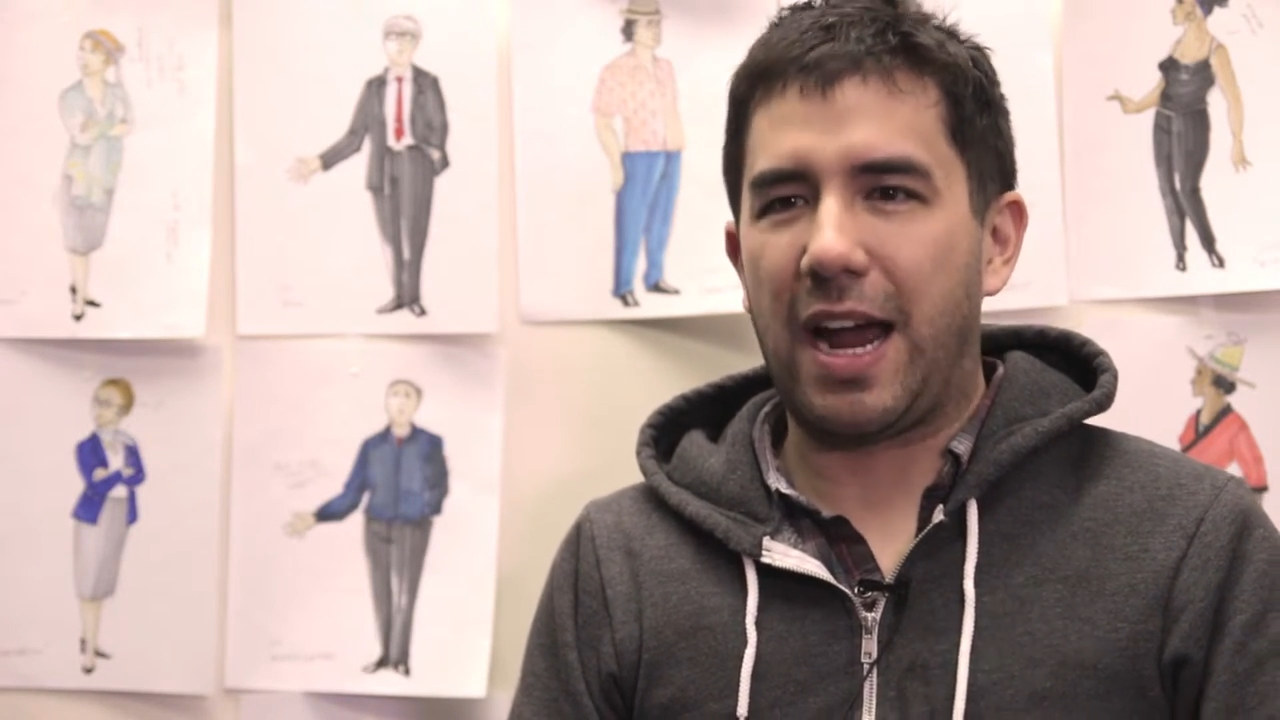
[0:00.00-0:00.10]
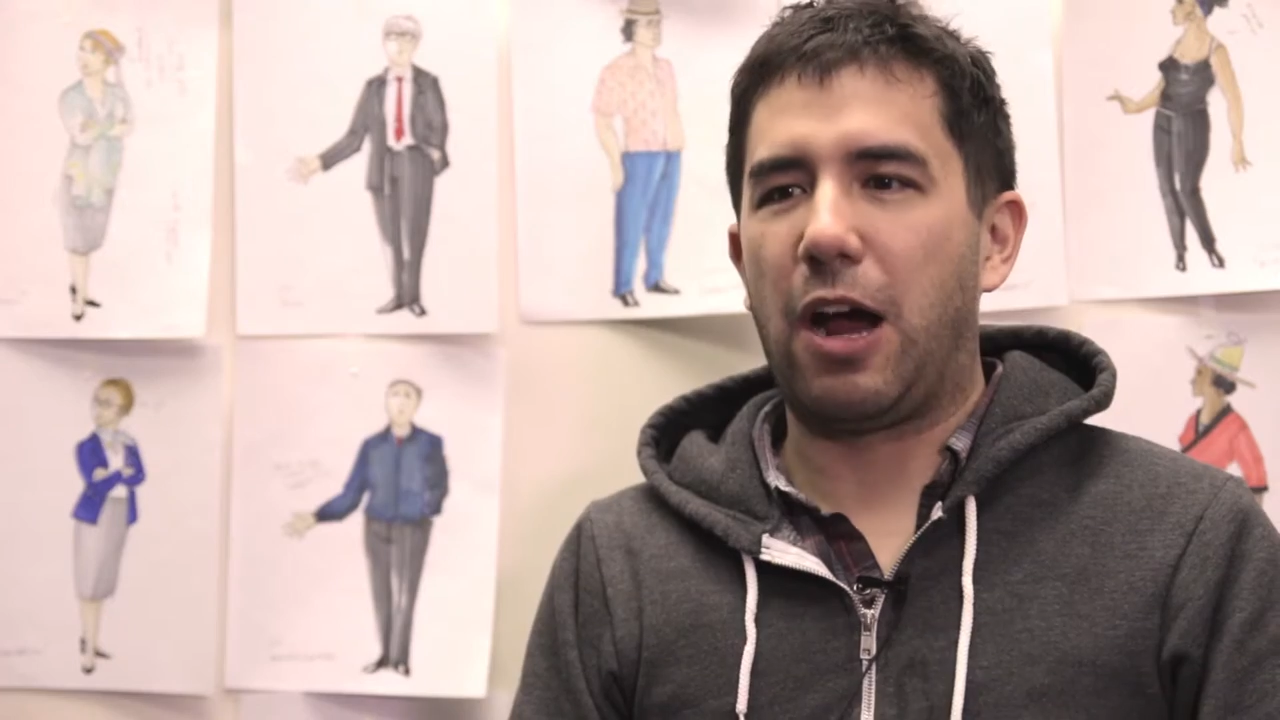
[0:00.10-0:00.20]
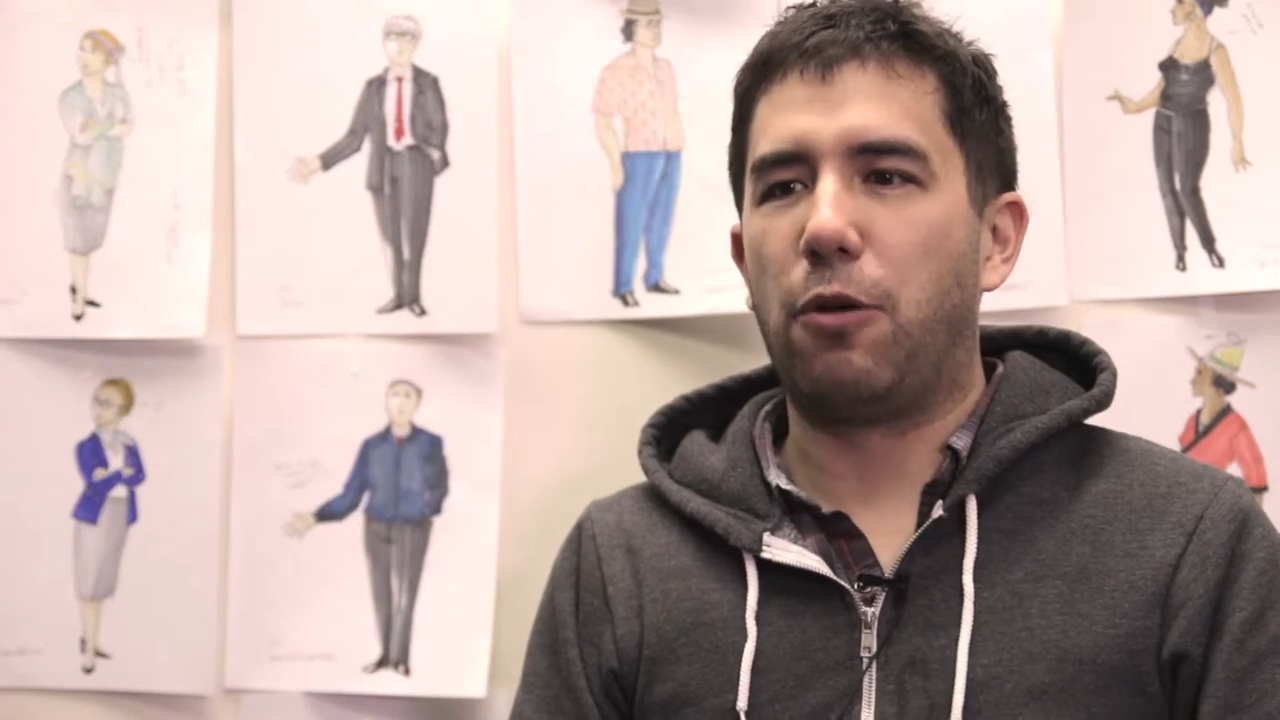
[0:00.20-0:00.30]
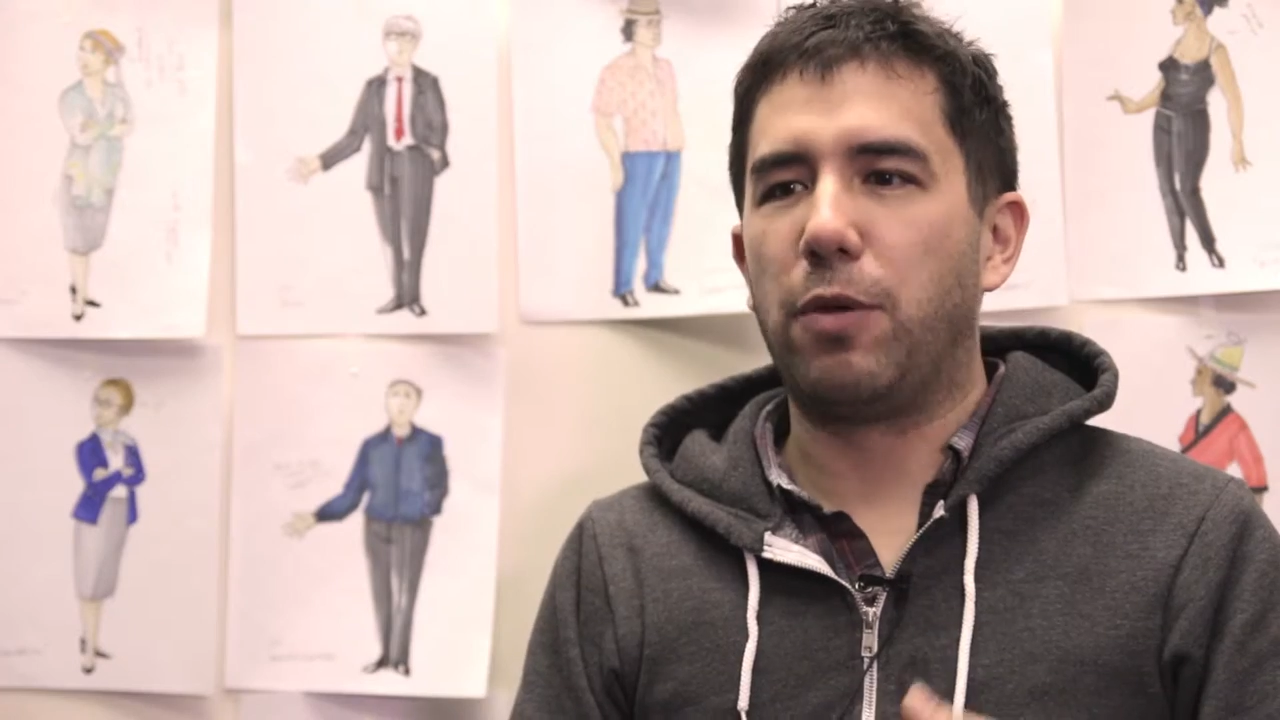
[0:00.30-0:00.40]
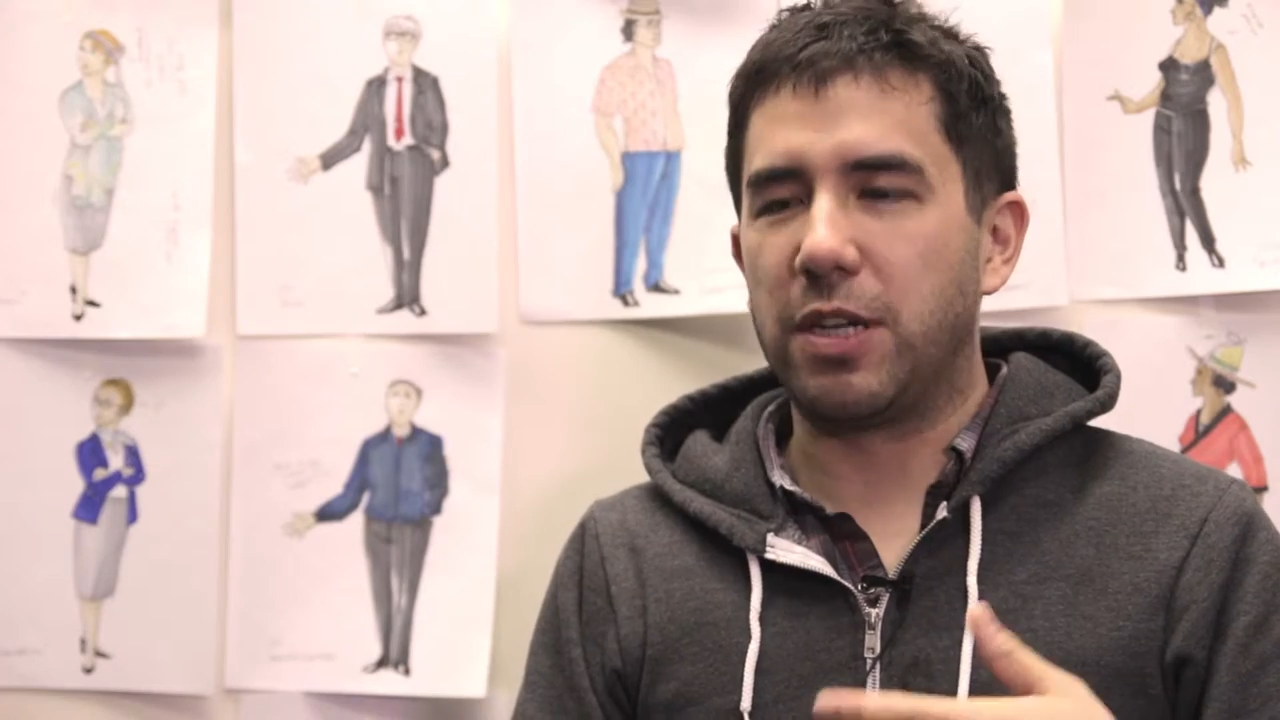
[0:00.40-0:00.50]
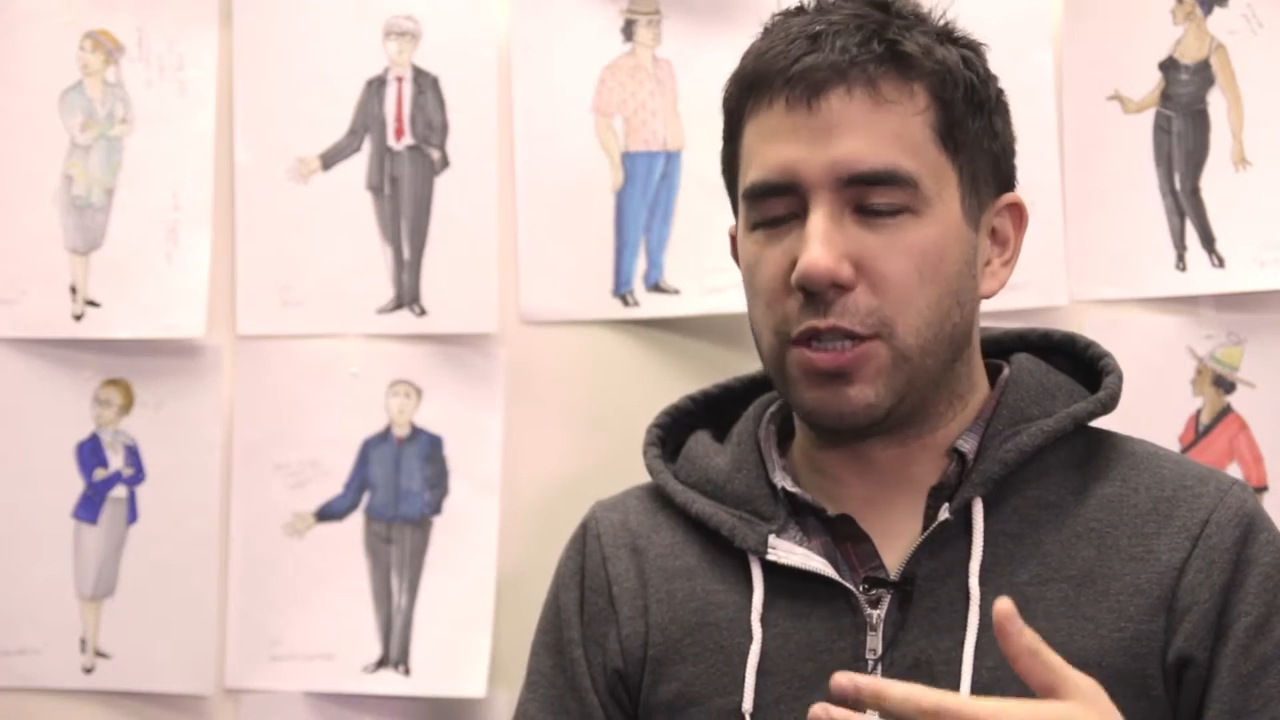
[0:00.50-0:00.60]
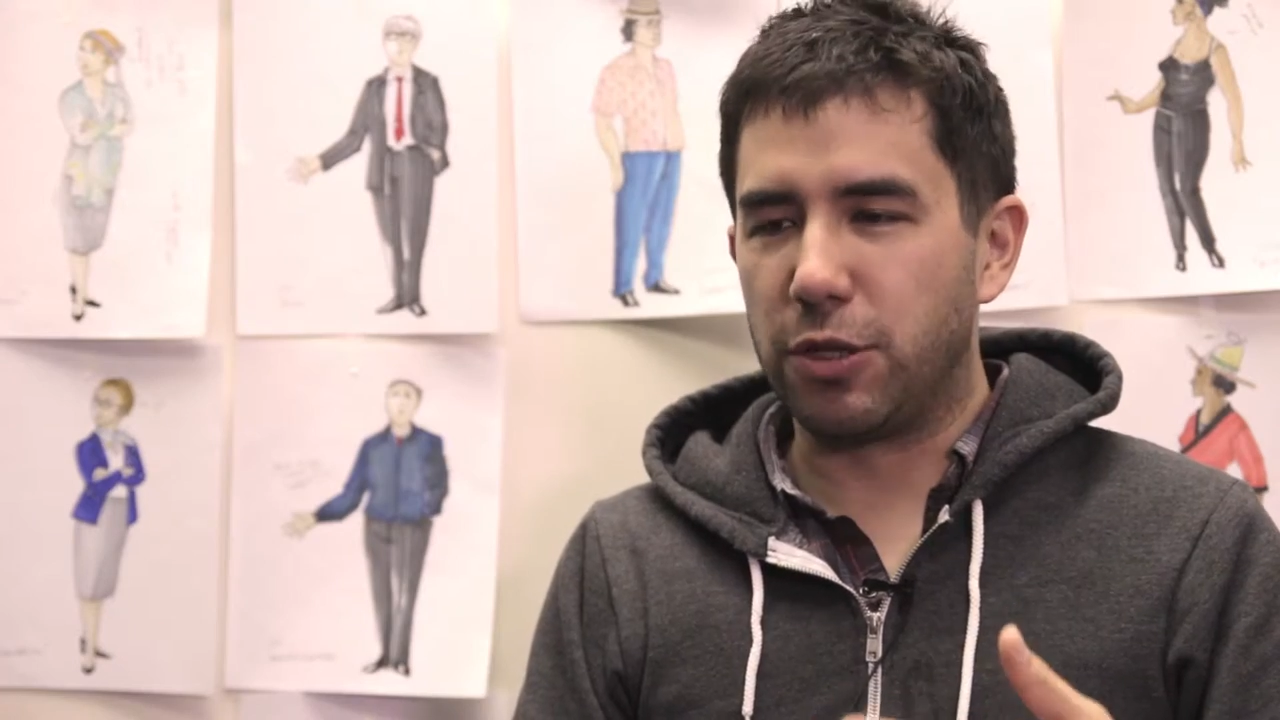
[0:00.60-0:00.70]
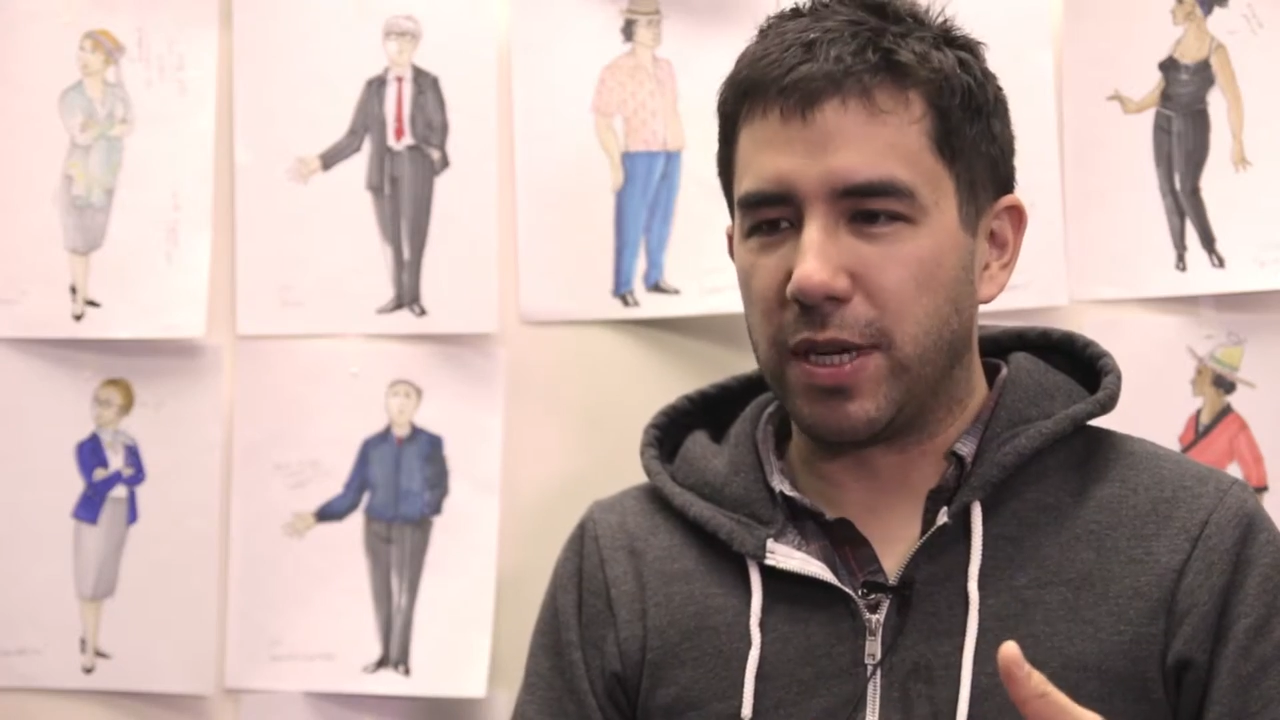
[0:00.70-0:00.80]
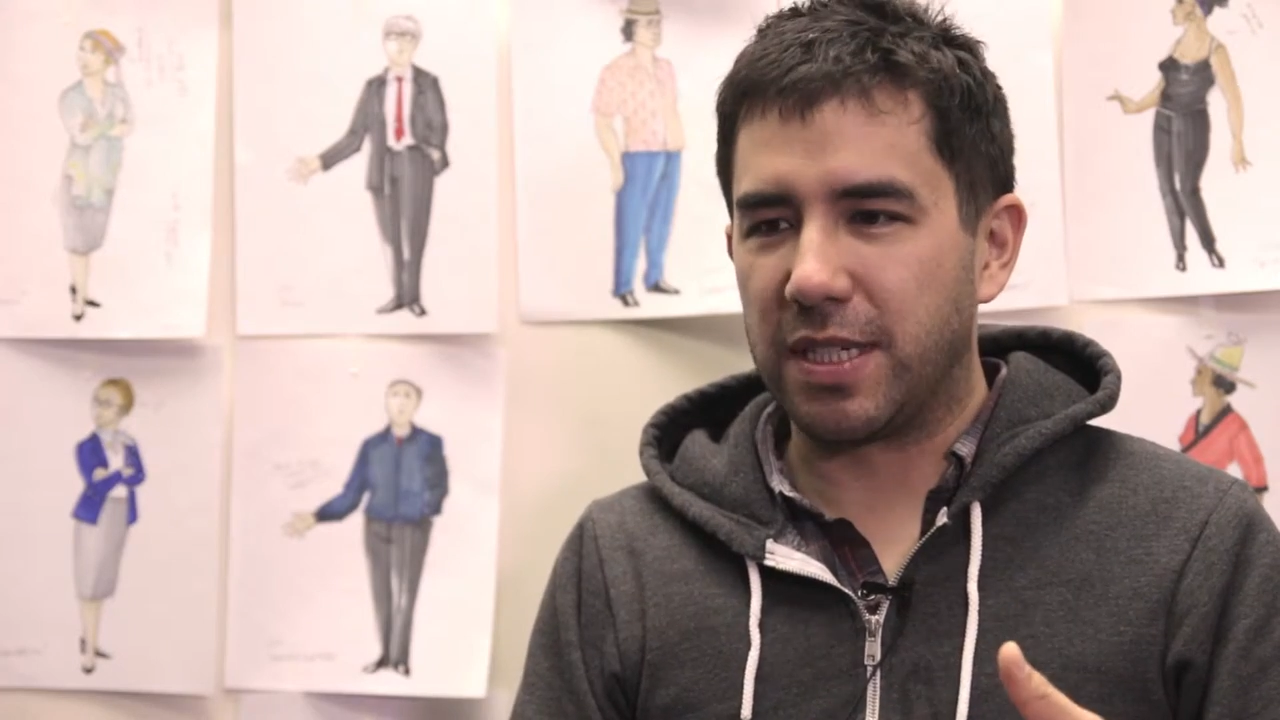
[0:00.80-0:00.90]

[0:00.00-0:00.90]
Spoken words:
how we do